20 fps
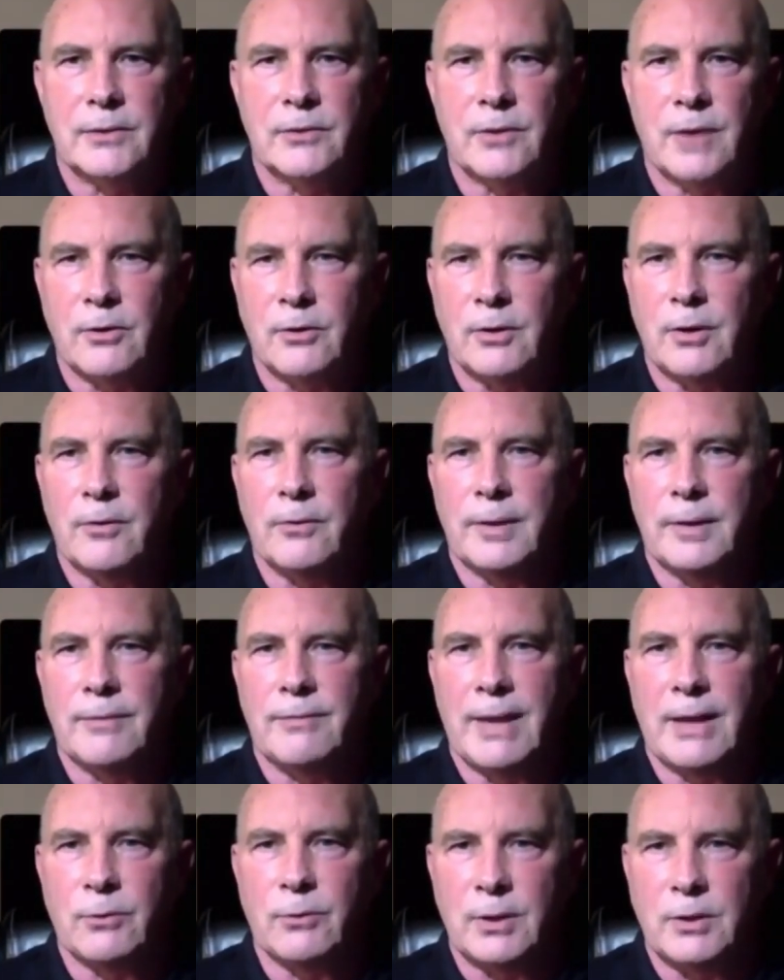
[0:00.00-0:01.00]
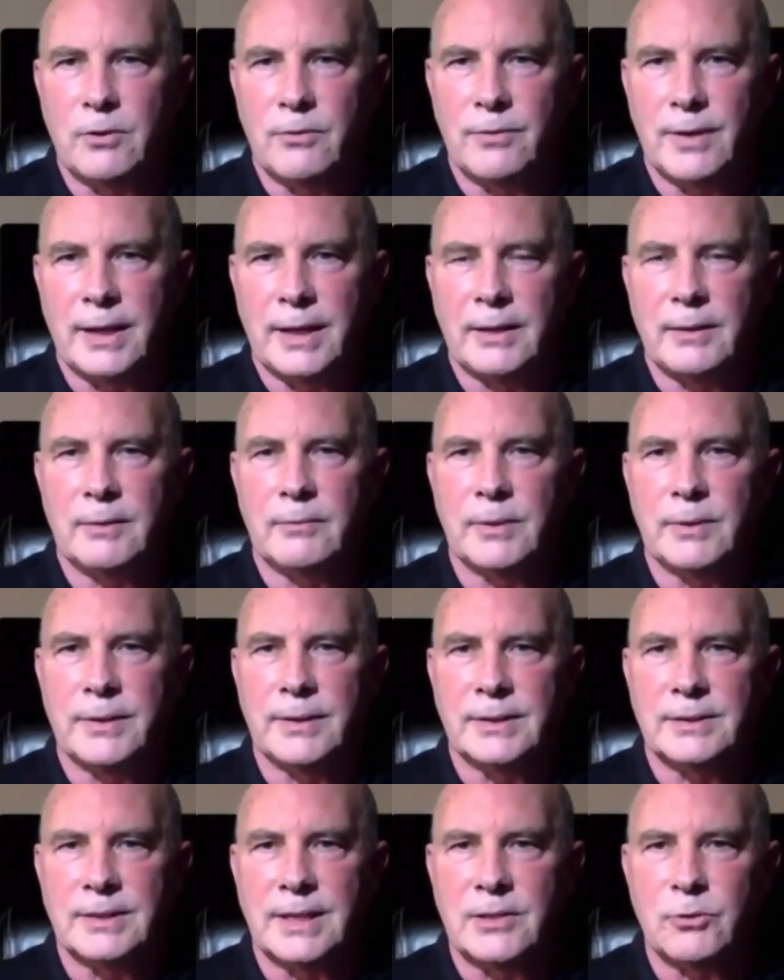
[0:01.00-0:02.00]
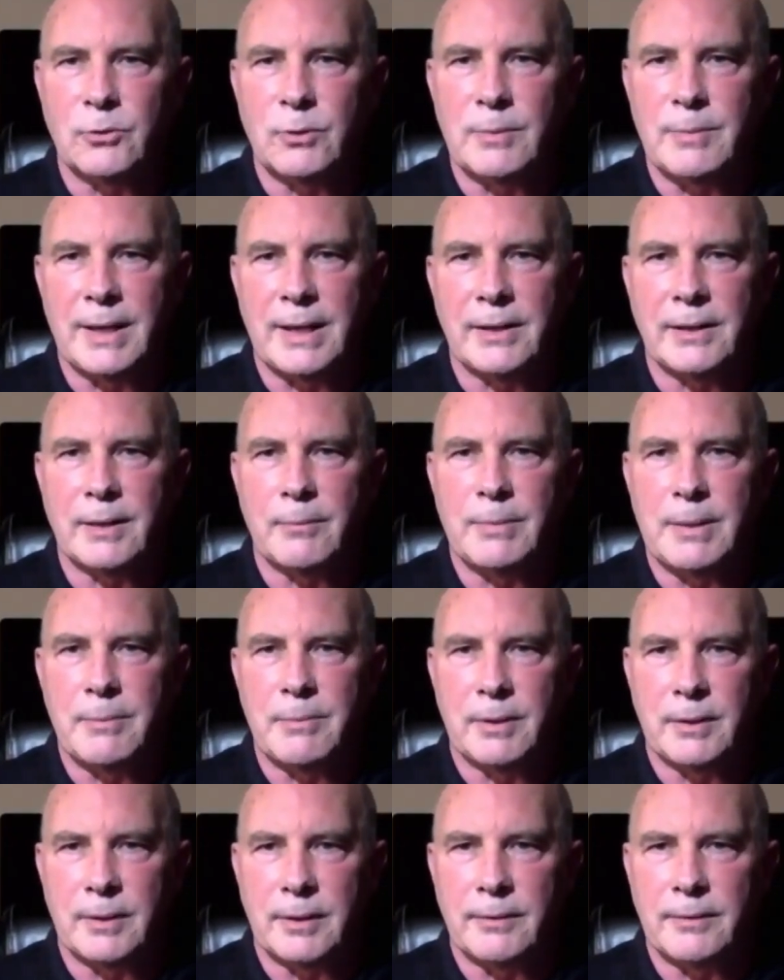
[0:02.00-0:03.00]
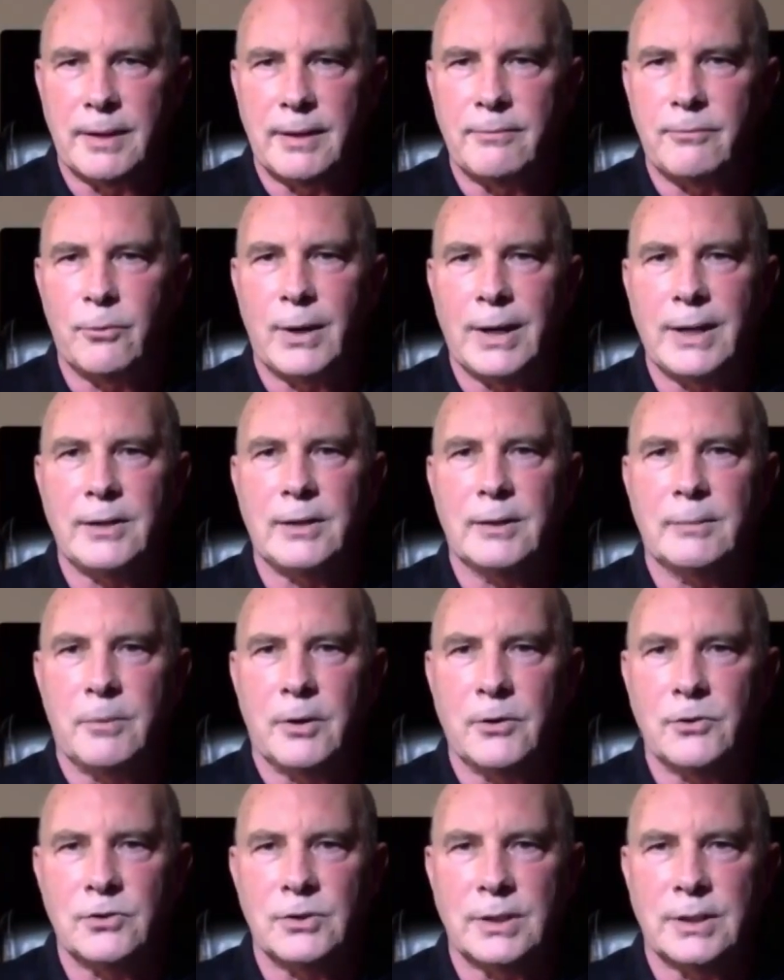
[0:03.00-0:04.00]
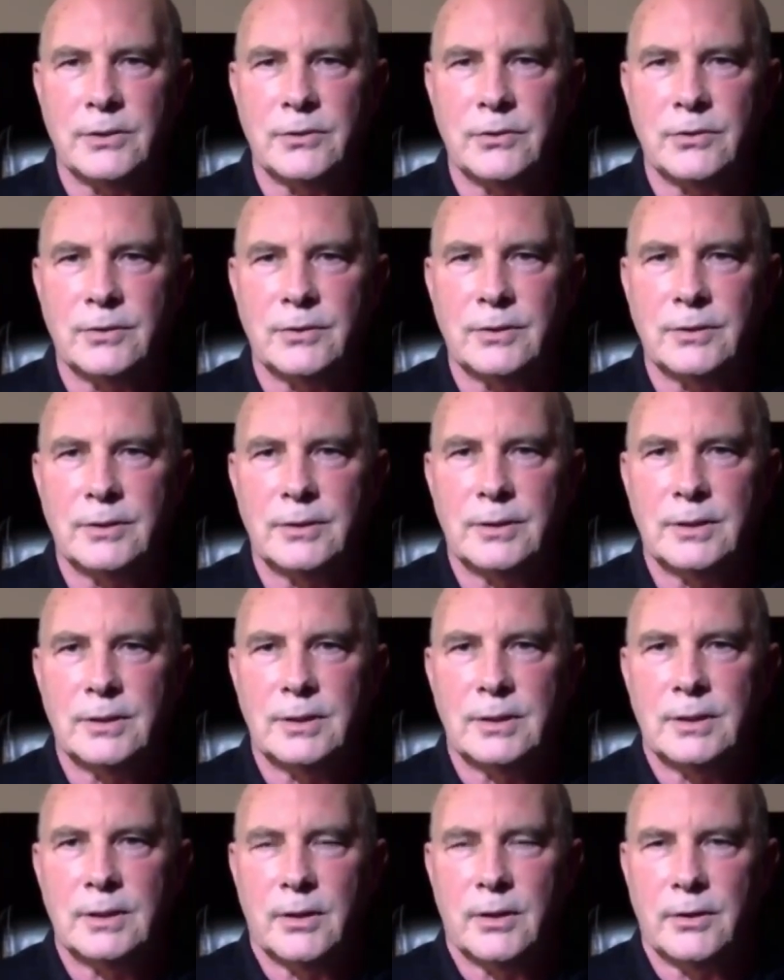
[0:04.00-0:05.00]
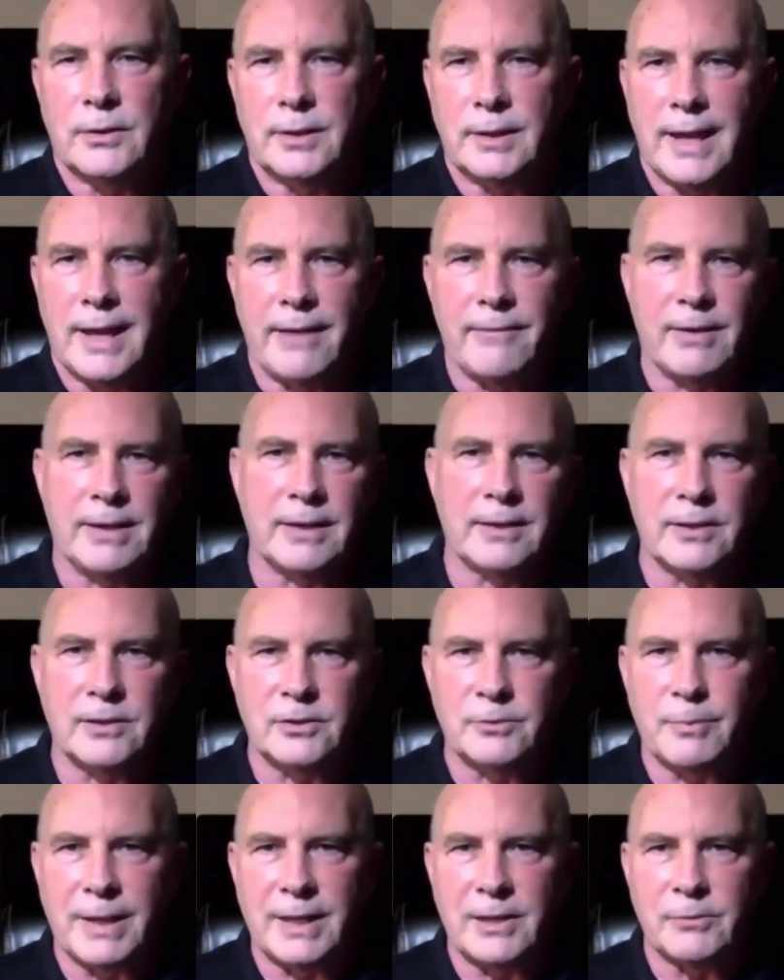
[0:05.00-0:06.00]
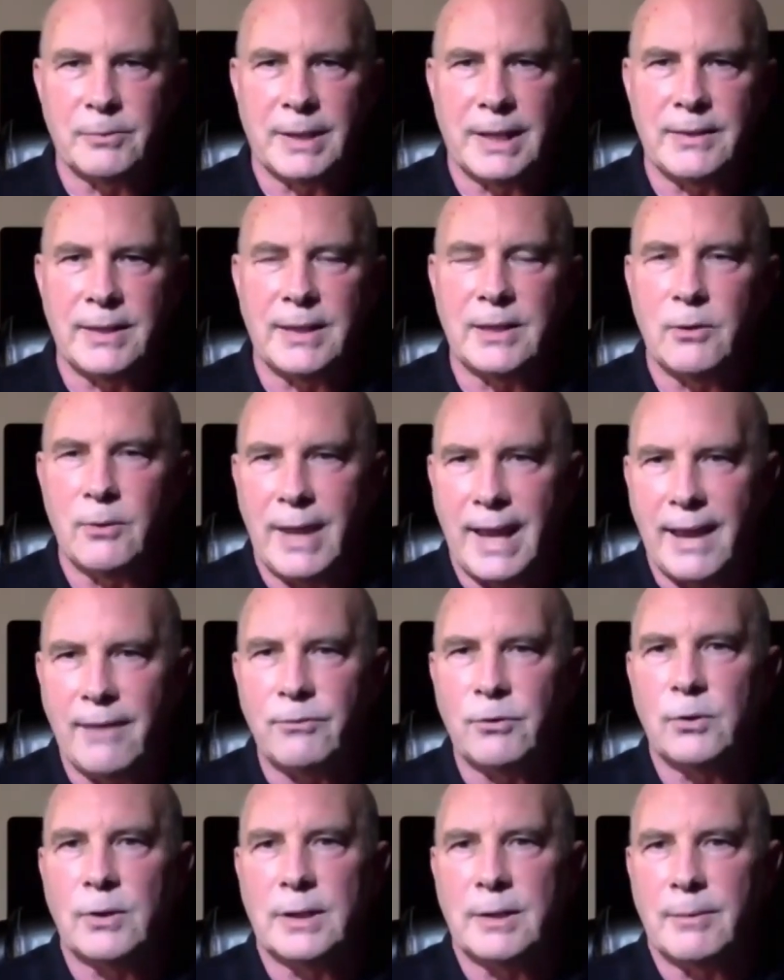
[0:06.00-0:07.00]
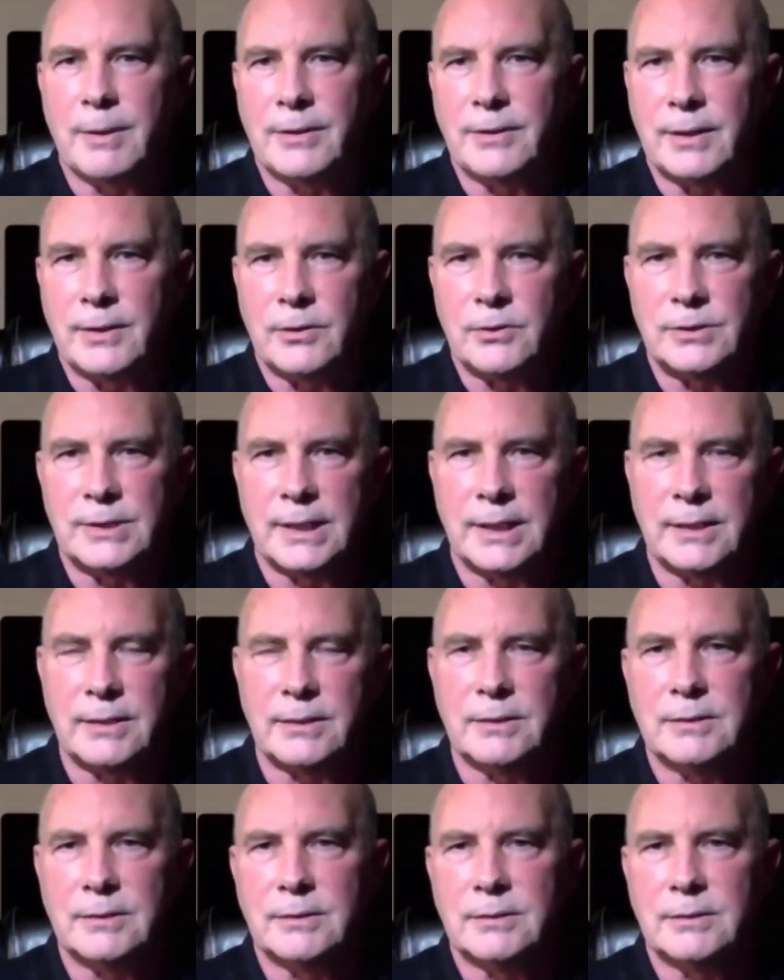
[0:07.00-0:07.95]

So I don't know if that's what you find with Extinction Rebellion, that people are afraid to broach this or to dive into this space, but I think you have to come out the other side.